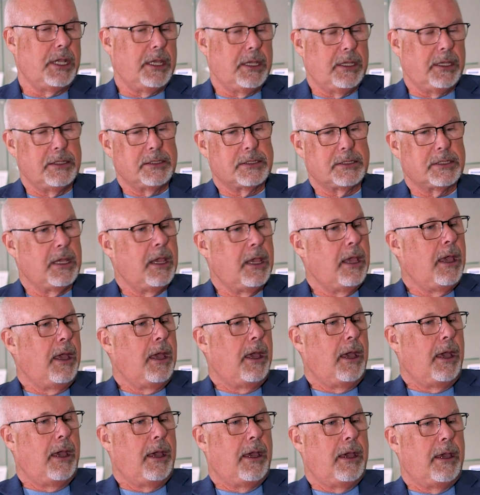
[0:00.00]
is
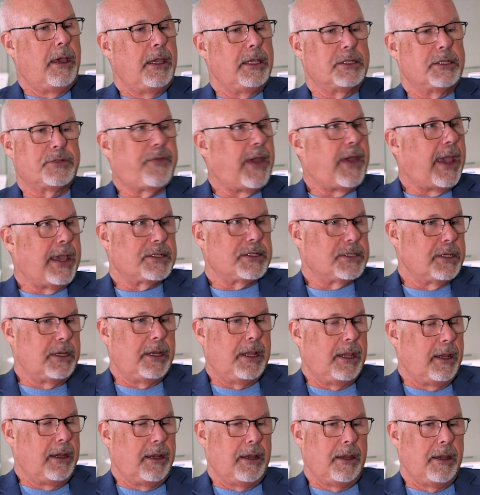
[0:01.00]

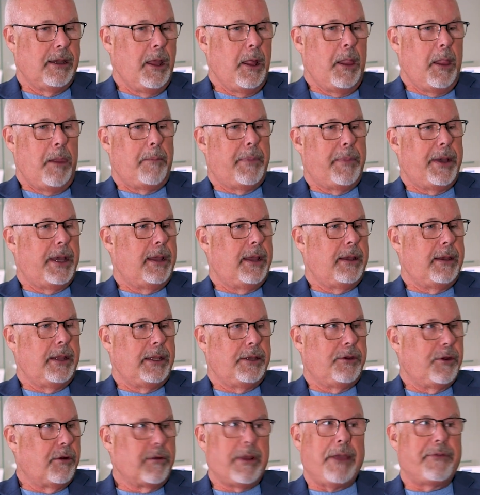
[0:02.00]
fascinating. But
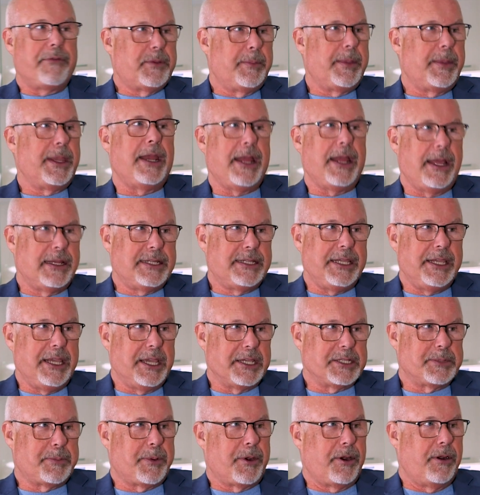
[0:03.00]
you don't have to be an IT
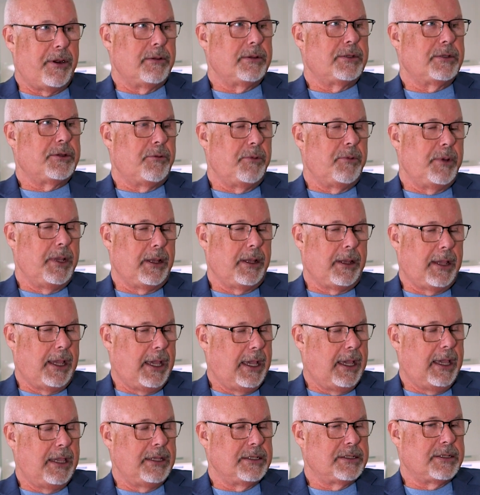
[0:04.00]
expert to
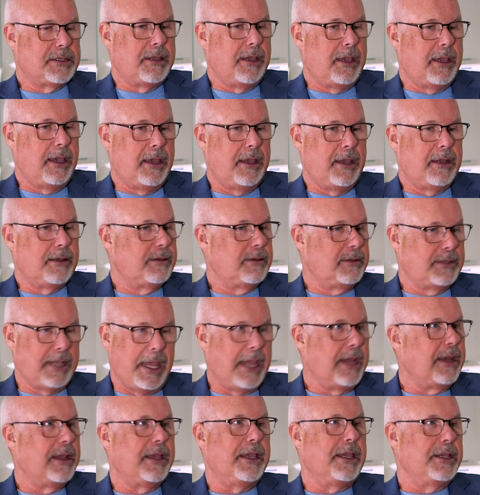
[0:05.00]
realize that
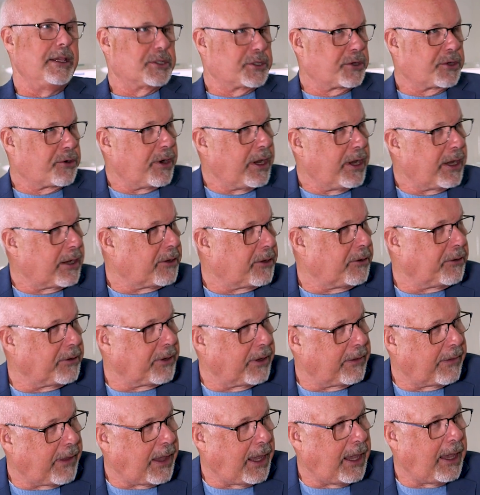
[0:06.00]
data is critical
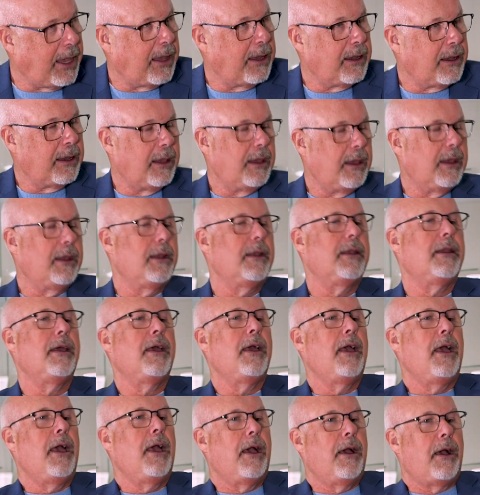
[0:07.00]
to that and
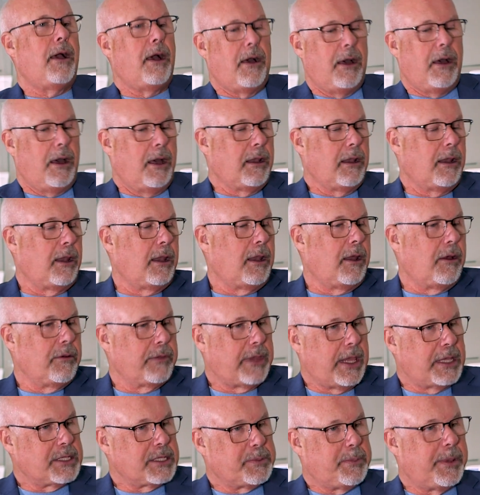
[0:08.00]
all along
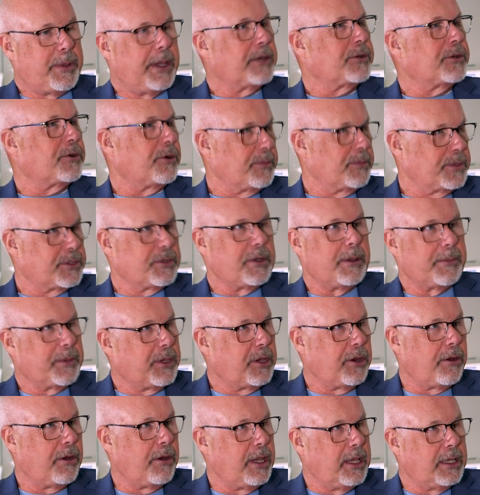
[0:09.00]
that spectrum. So I'm
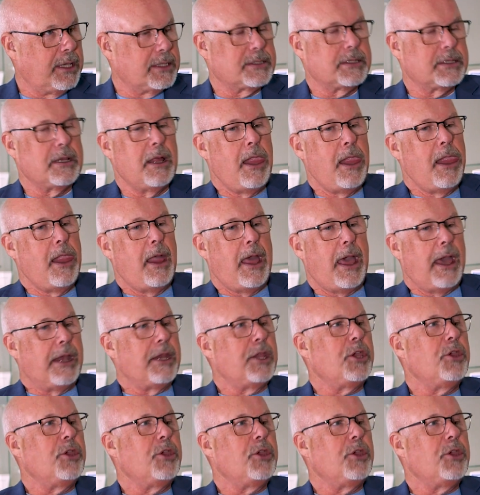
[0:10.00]
curious, how do